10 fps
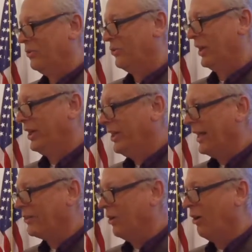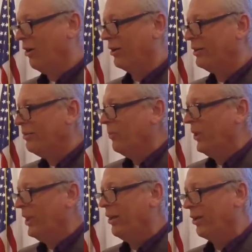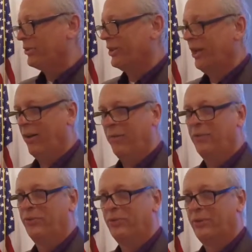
singing that song within ourselves,